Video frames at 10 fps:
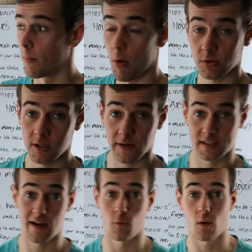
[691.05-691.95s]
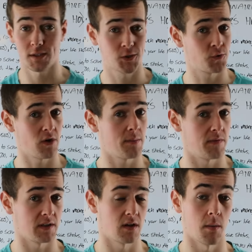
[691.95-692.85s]
Most of us have one stream
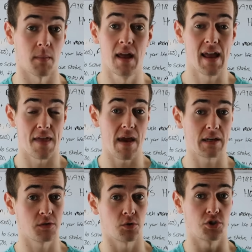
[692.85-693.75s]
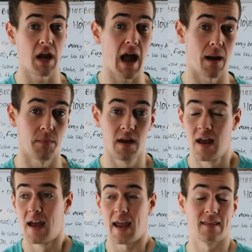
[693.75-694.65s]
of income, and that is our job.
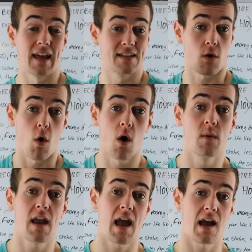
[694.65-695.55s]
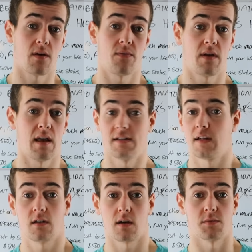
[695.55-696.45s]
And that's all we have as
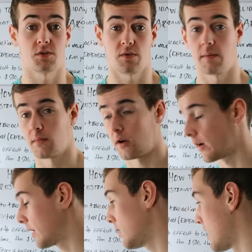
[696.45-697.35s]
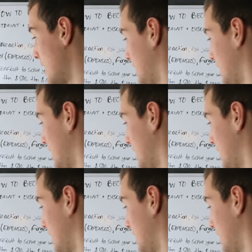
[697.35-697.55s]
an income stream, all right?